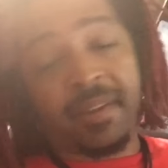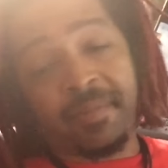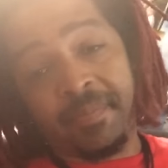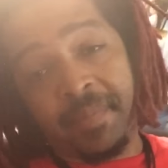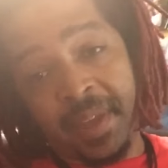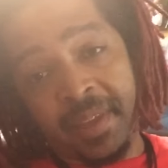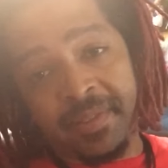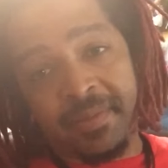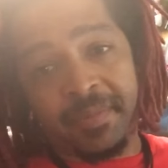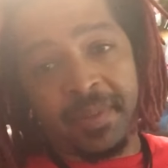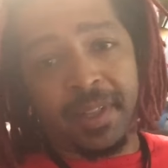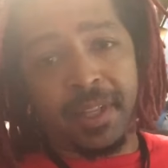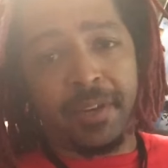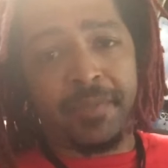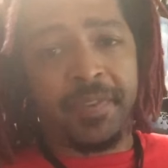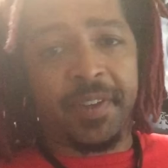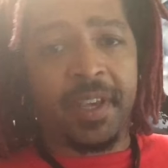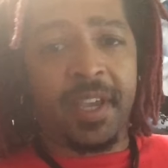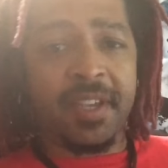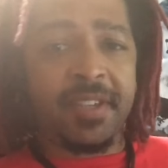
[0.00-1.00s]
made some
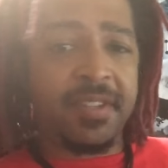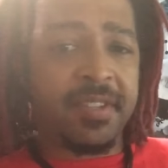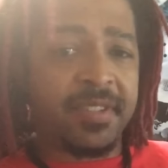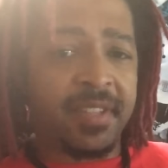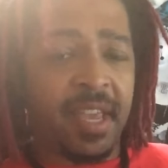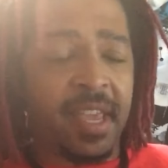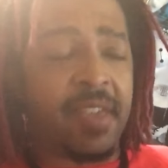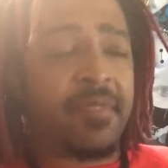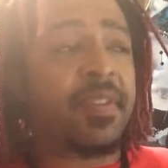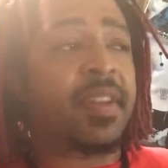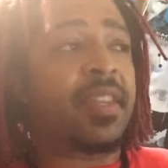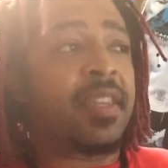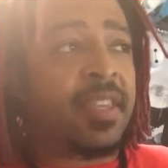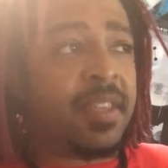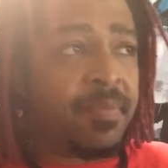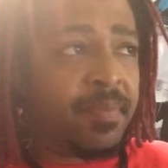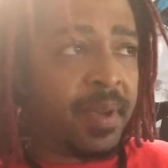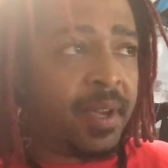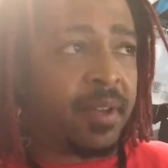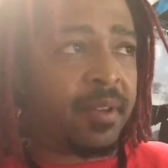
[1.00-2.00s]
clarifications. I even
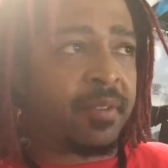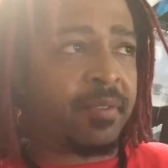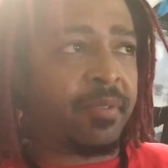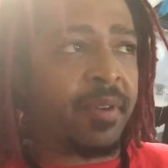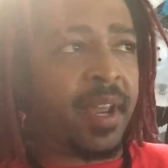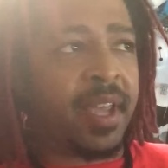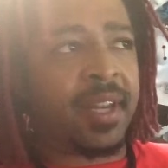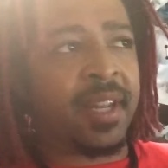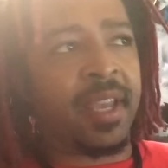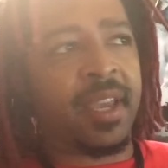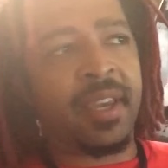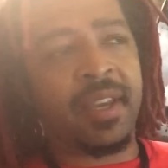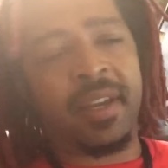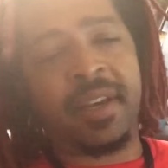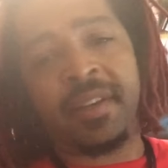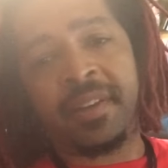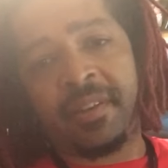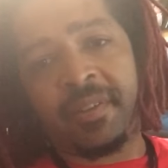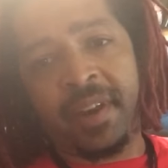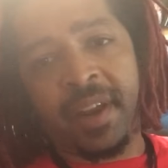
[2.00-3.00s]
emailed Grade A
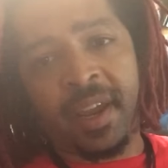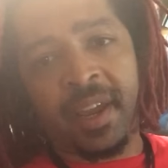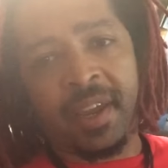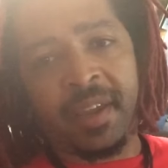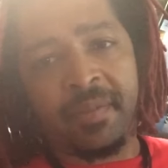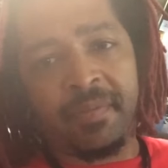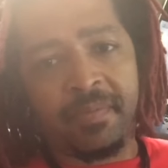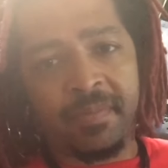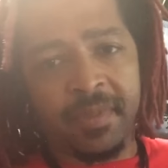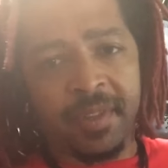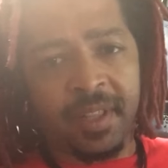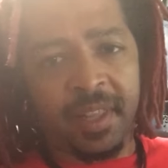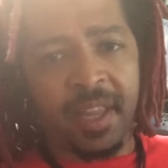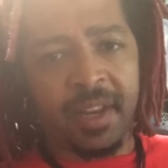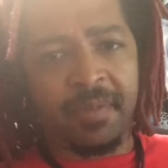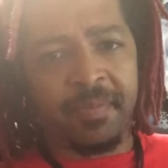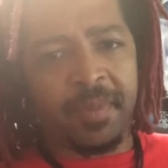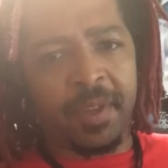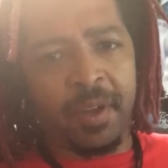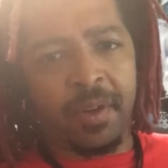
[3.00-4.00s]
under A to
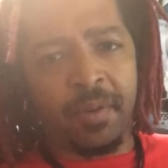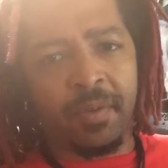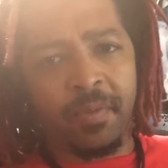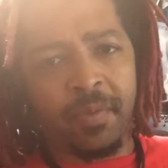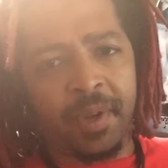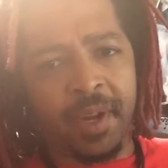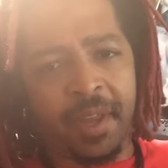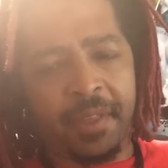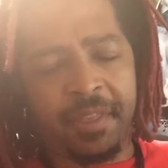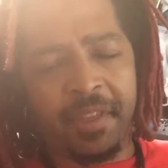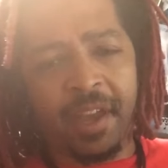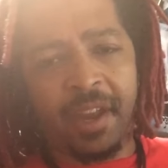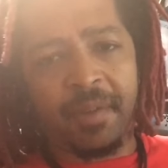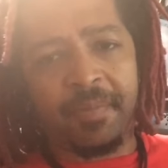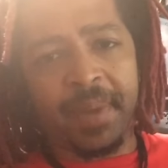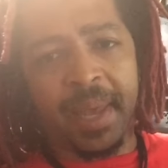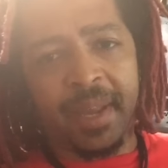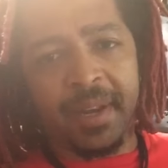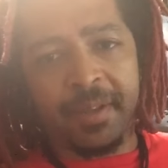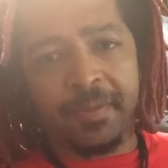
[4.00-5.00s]
let them know what I thought
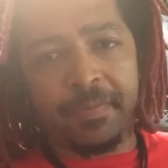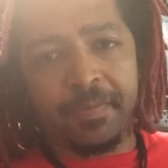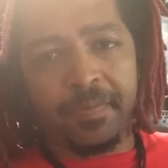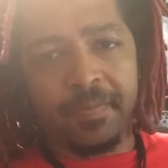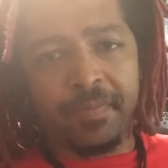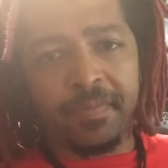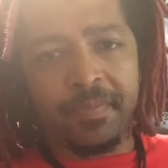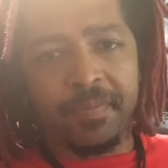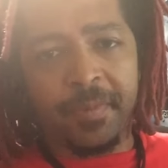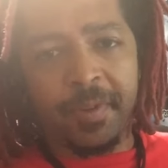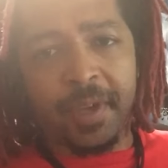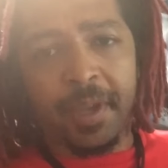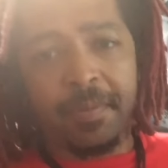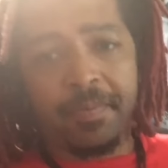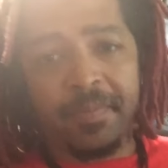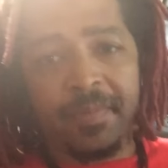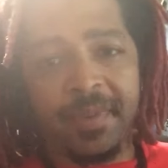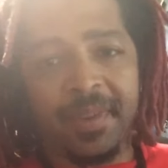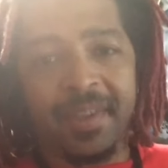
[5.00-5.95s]
about it. Okay?